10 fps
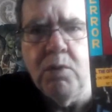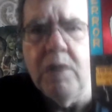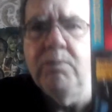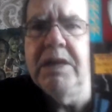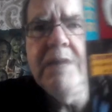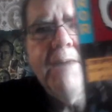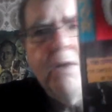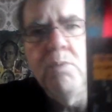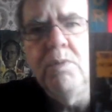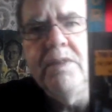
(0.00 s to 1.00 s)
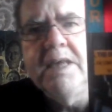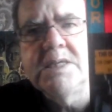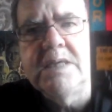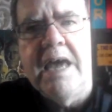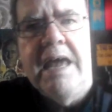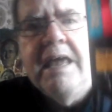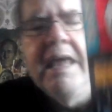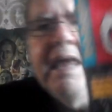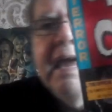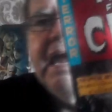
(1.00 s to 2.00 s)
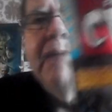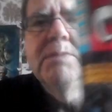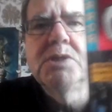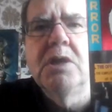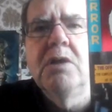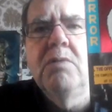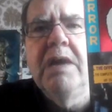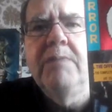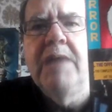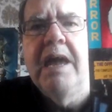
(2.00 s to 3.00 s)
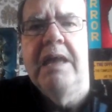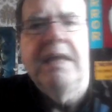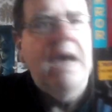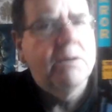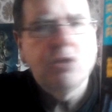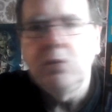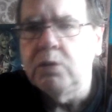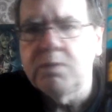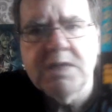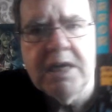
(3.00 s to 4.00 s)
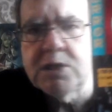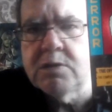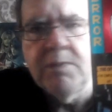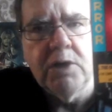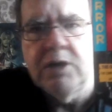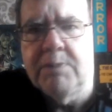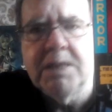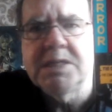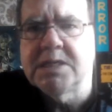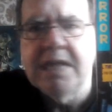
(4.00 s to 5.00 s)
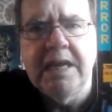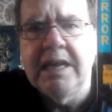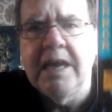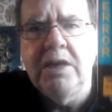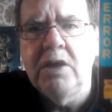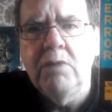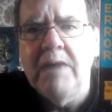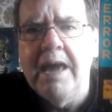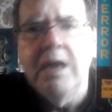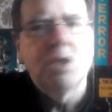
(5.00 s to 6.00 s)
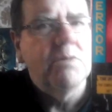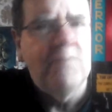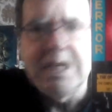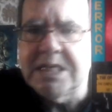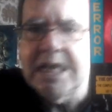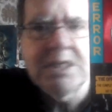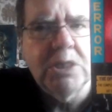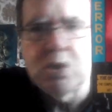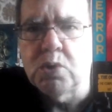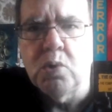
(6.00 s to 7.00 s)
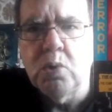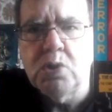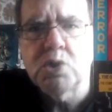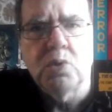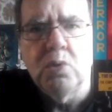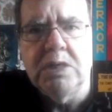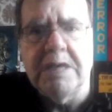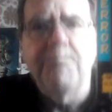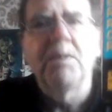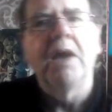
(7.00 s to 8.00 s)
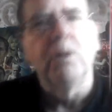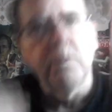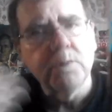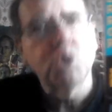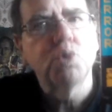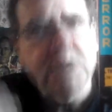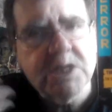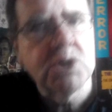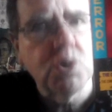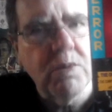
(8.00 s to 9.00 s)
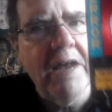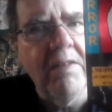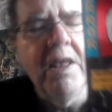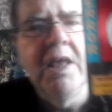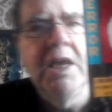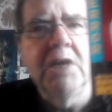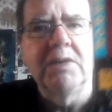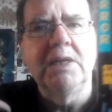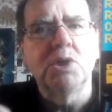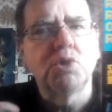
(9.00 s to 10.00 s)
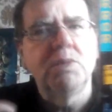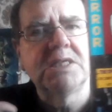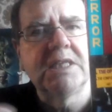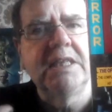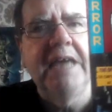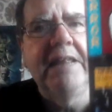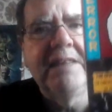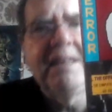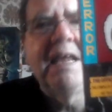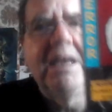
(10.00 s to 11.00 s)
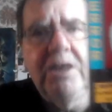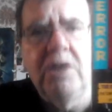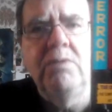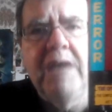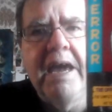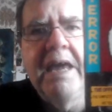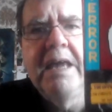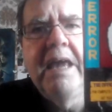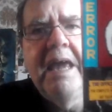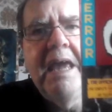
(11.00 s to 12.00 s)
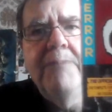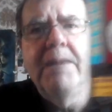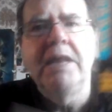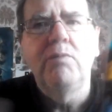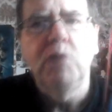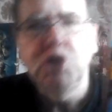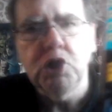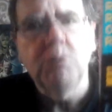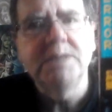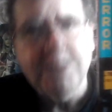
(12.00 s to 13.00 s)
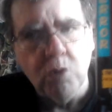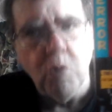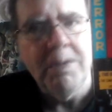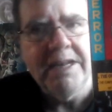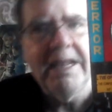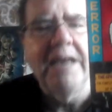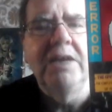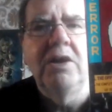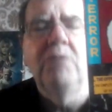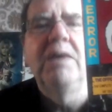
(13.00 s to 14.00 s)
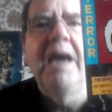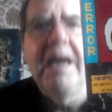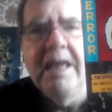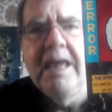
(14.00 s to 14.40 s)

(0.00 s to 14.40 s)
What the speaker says: I'm really made up with this, yeah. Yeah, absolutely love Tales from the Crypt, as I say, in that, you know, yeah, some fantastic stories, and I love the twists as well, you know, the little twists at the end and that, you know, yeah, many of which you don't see coming and that, you know, yeah.